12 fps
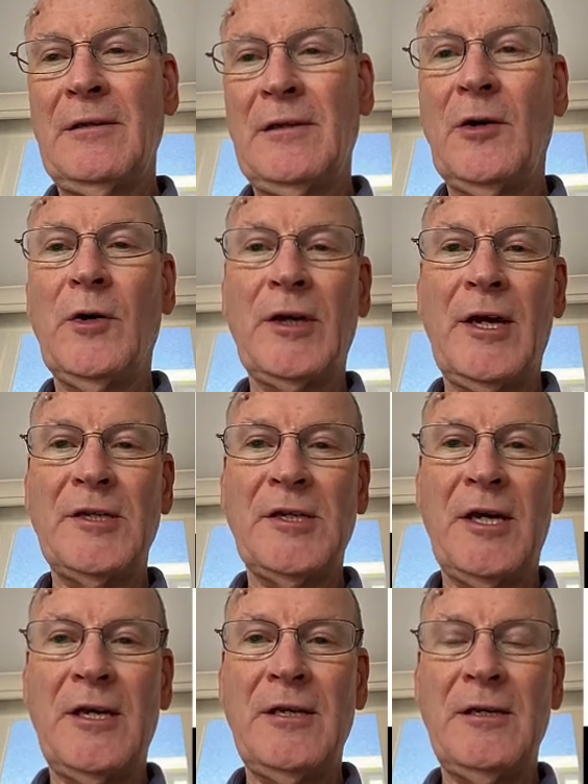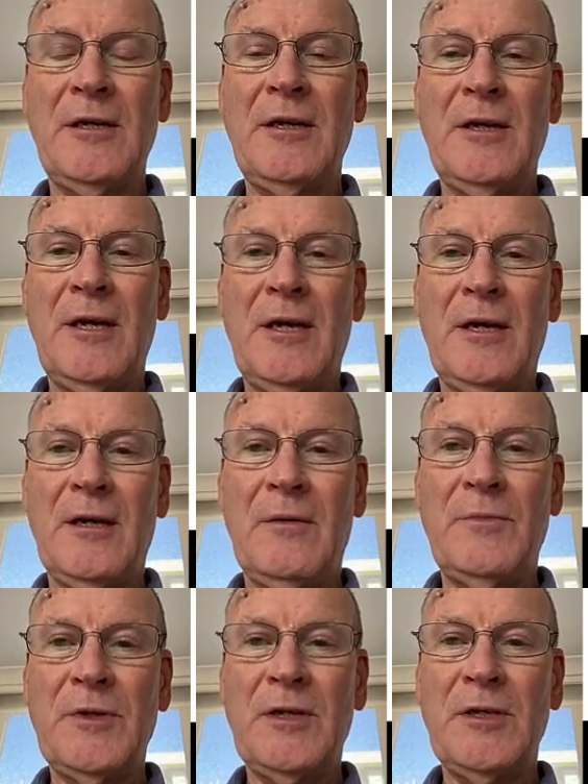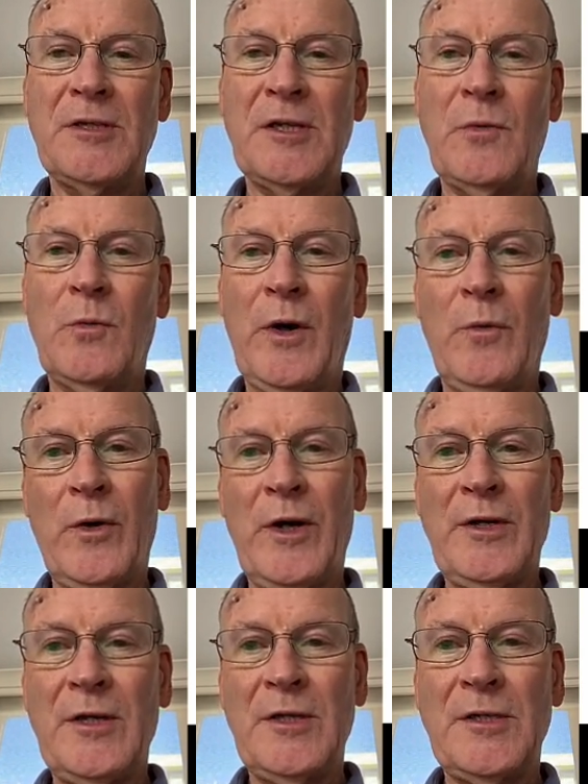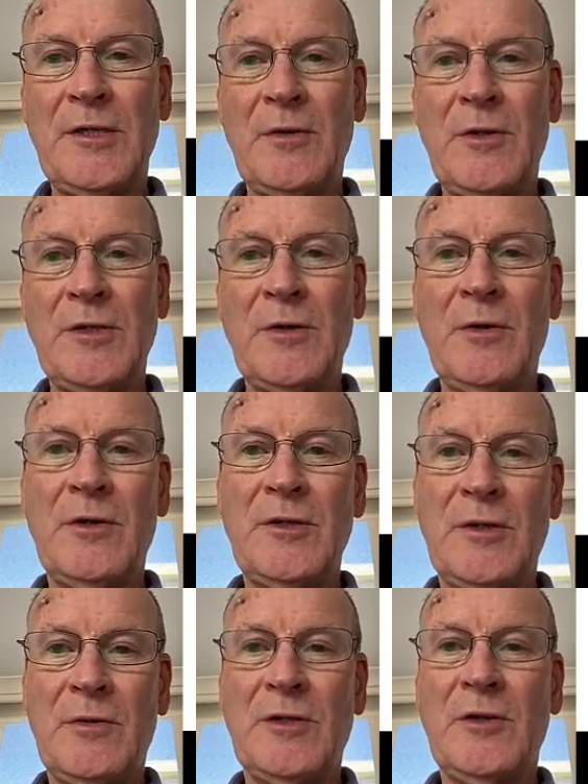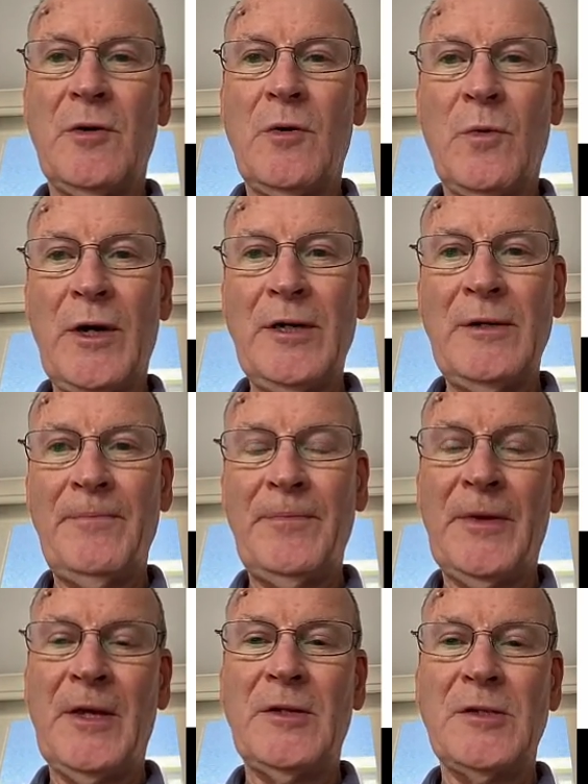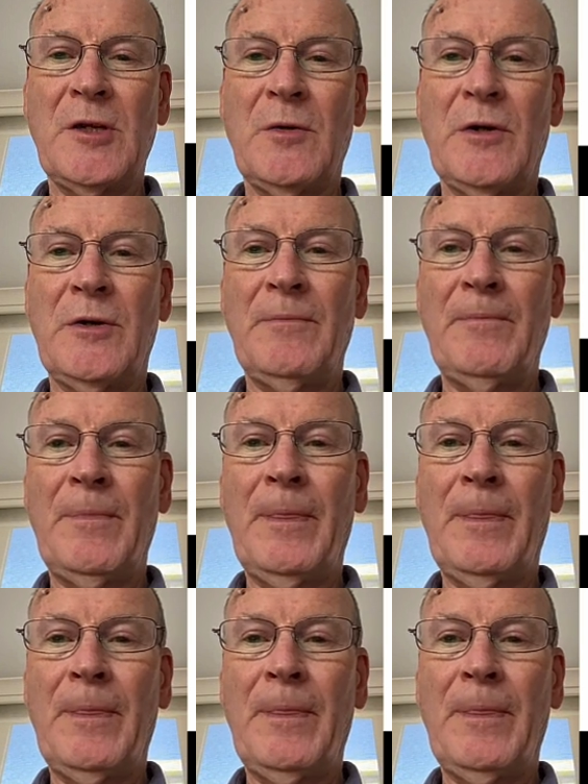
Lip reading: lowercase a, begins at 11000001, and so on.